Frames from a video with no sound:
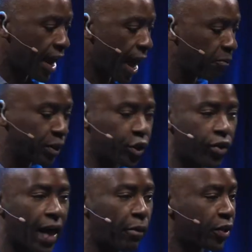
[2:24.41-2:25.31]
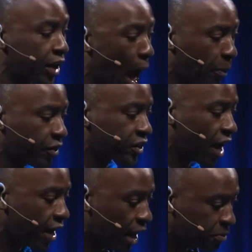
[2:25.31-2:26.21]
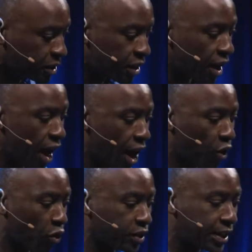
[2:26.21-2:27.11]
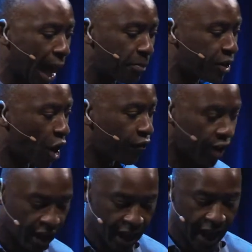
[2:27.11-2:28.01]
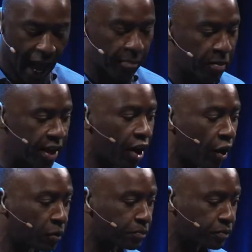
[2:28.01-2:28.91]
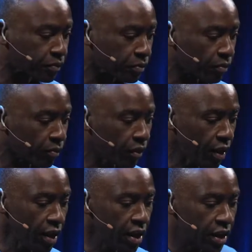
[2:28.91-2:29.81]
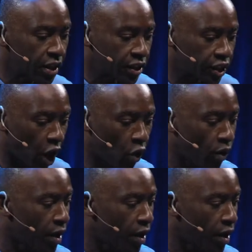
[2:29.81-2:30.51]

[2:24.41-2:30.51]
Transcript: and we're doing that with a couple of startups called SambaNova and Migo. So,